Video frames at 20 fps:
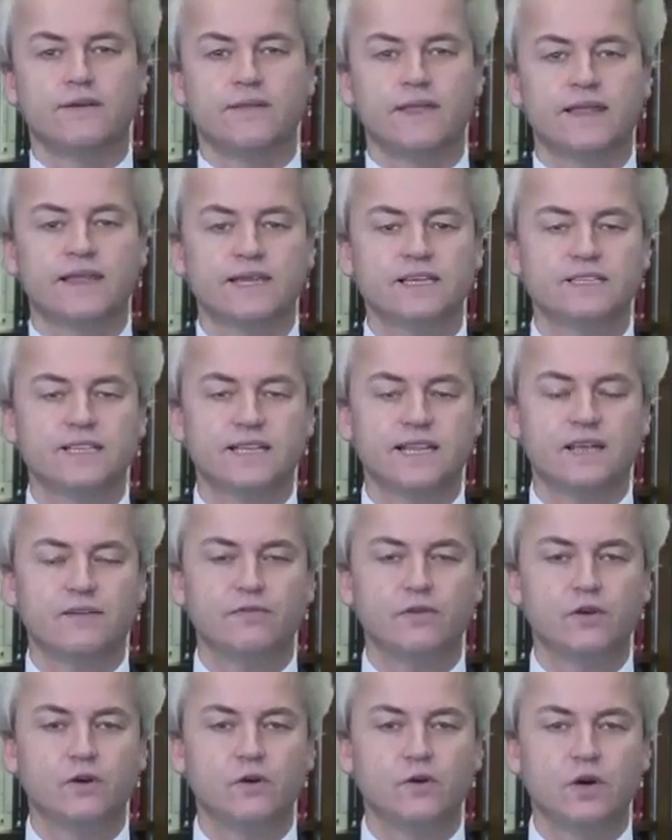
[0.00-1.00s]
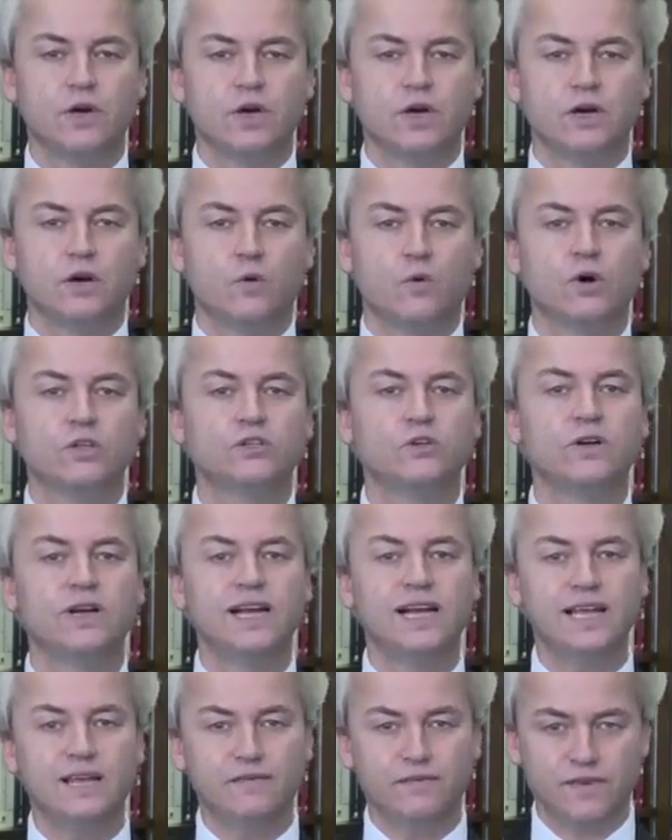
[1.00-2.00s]
That is that if you want to
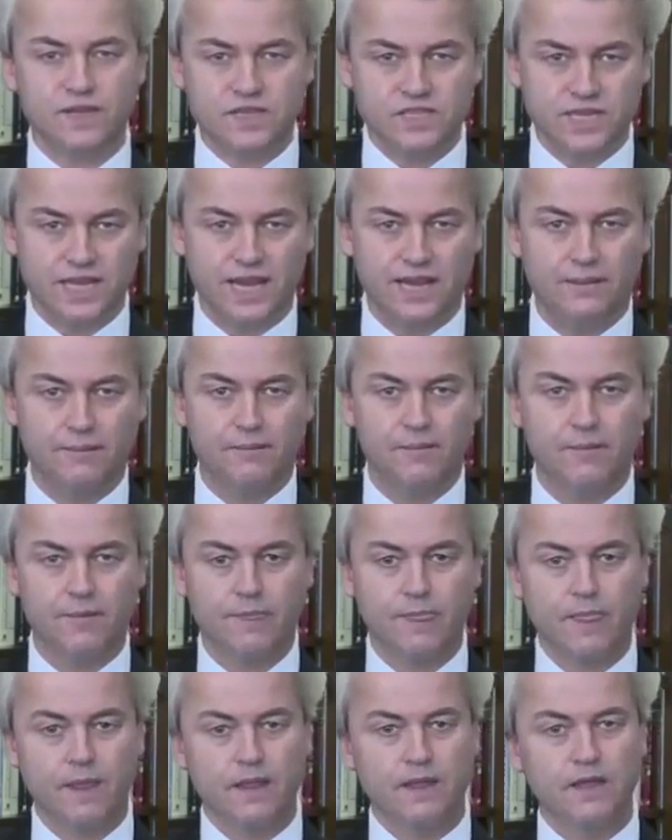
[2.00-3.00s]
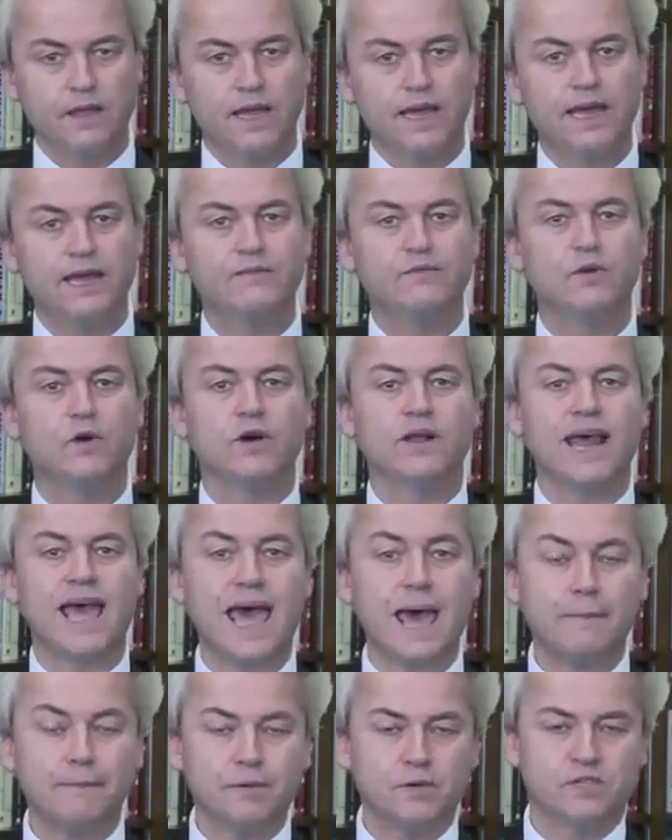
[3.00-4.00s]
leave Islam, if you're an
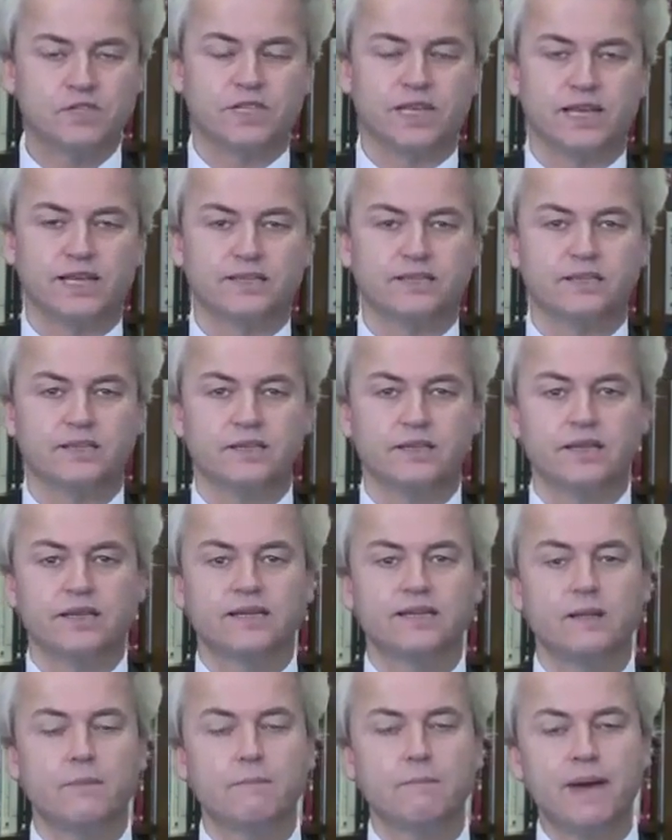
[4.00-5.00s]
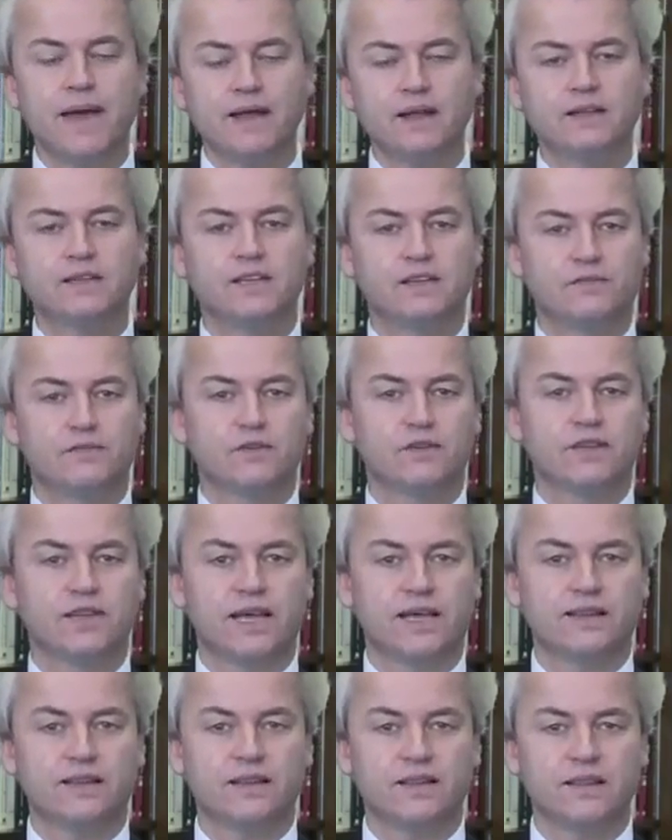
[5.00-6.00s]
apostate, the penalty for
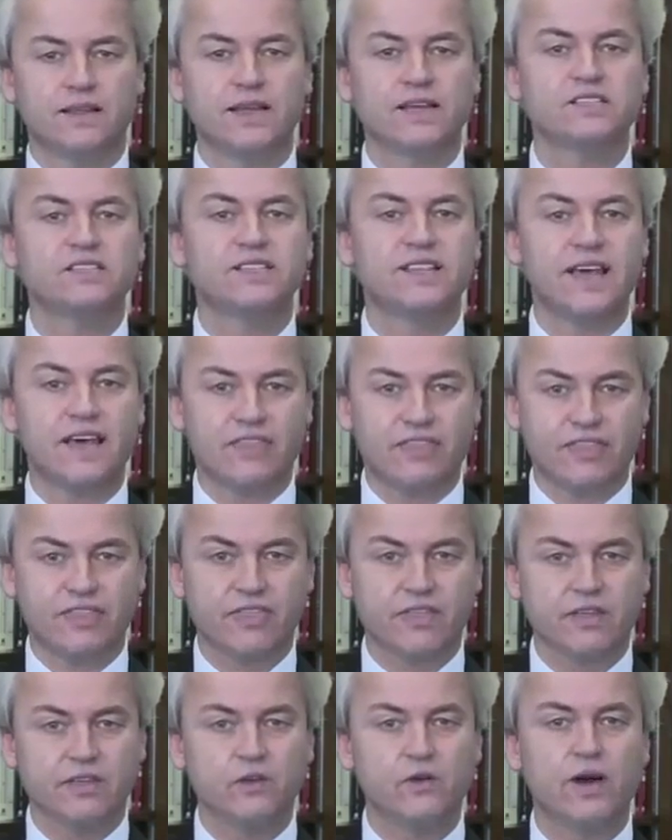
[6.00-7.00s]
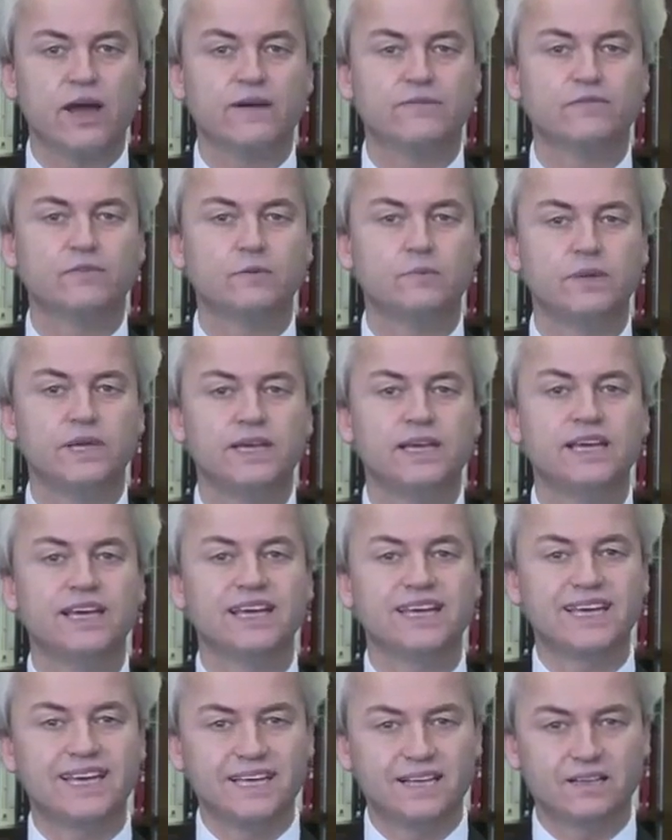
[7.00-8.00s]
that is death. You have to be
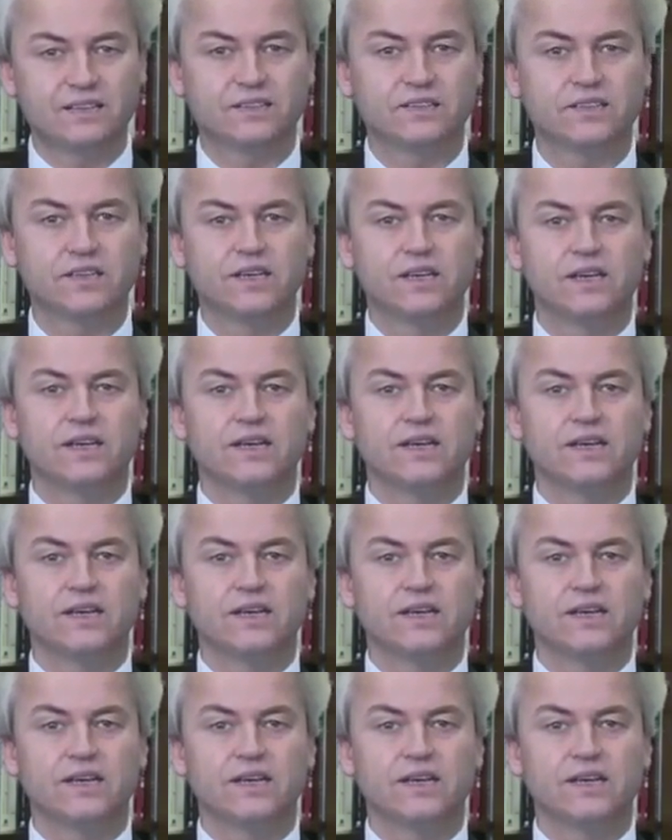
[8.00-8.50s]
killed.